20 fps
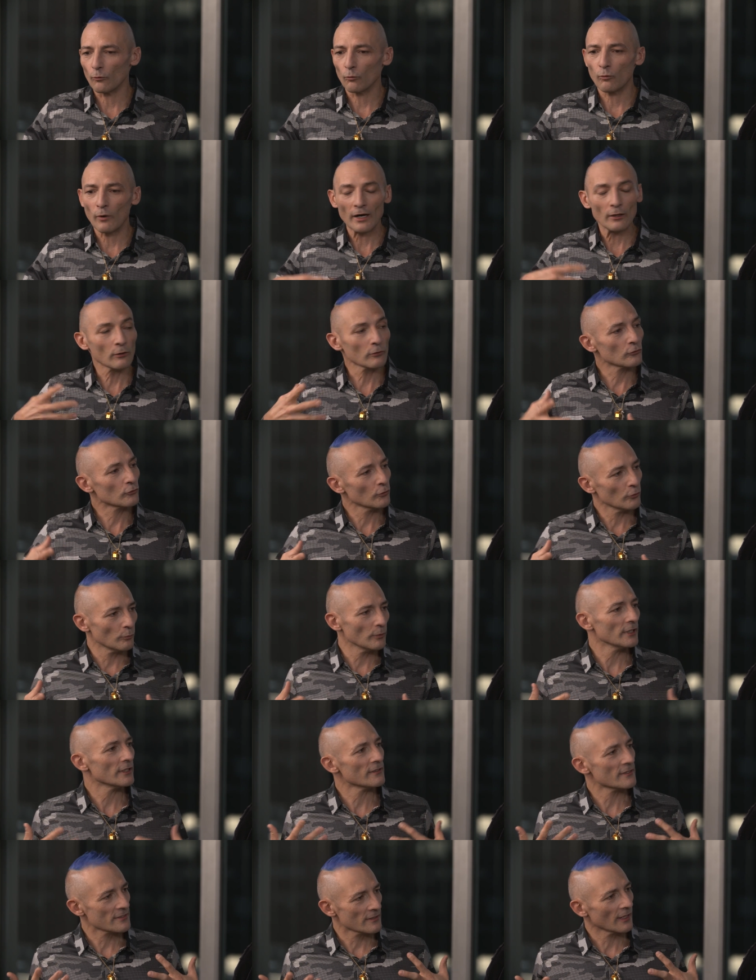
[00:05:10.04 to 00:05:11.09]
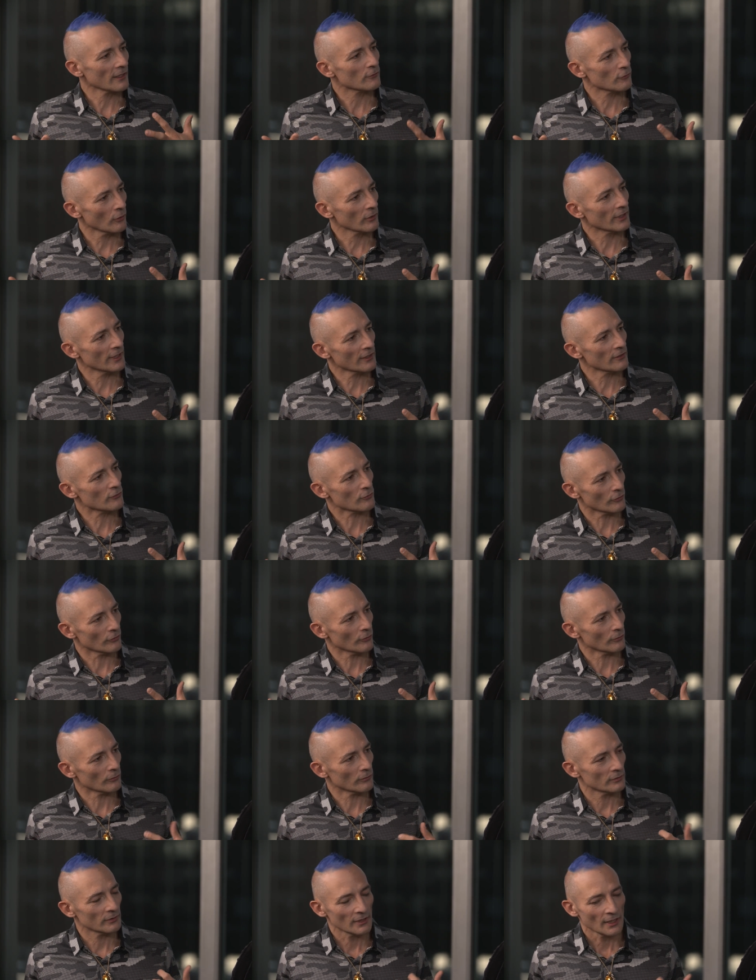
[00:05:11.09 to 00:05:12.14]
1 or 2 will start talking to
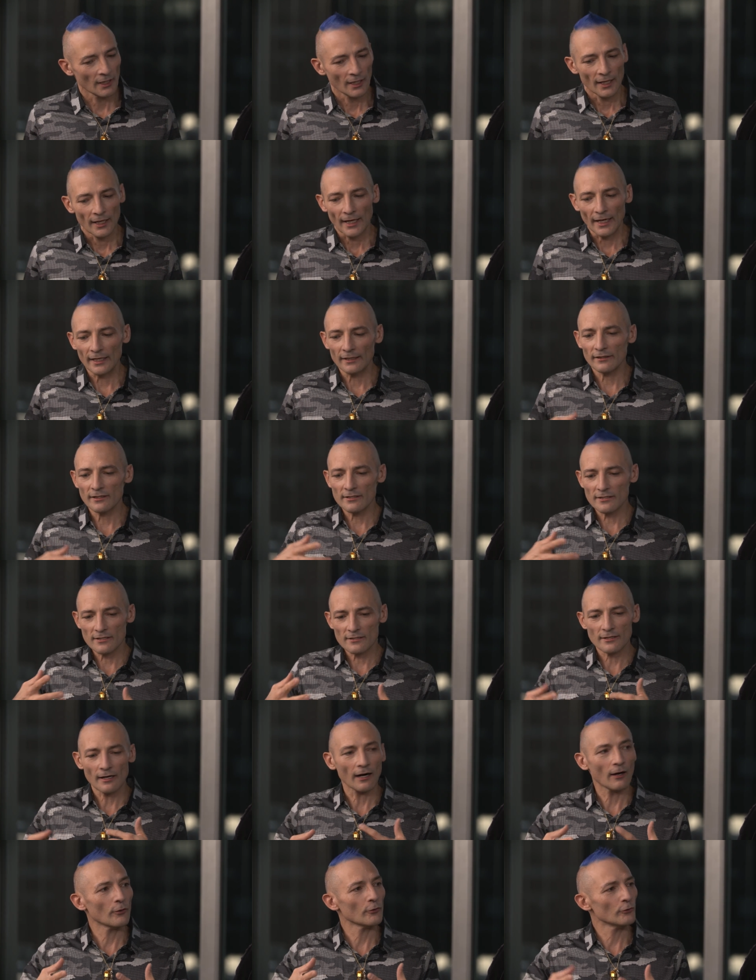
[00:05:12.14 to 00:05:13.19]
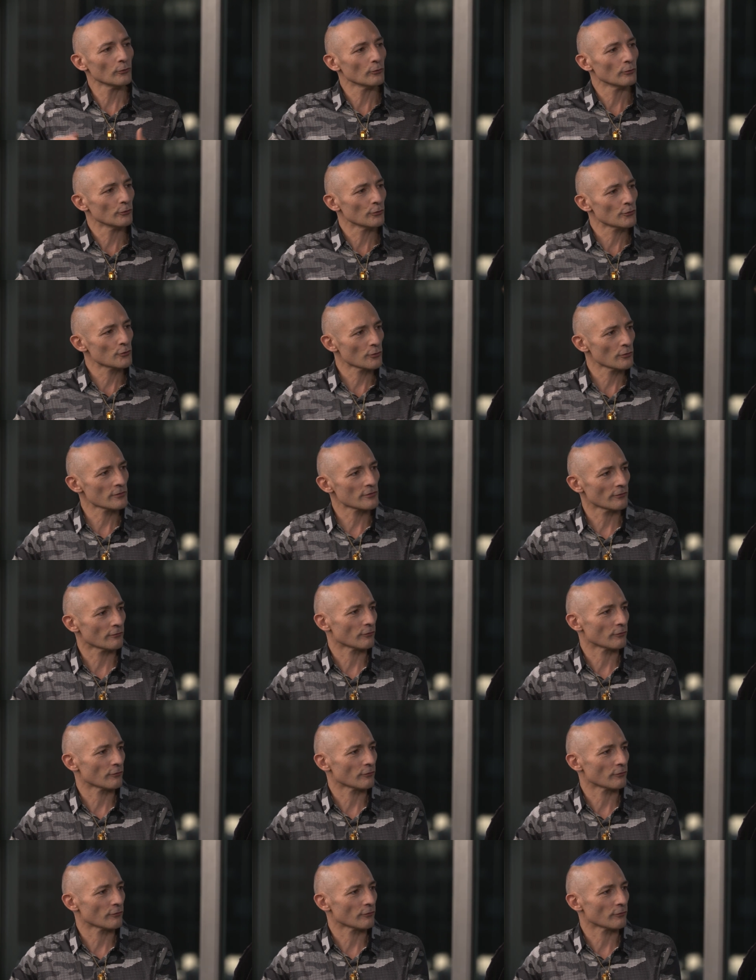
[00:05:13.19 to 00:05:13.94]
you. And this is how you choose a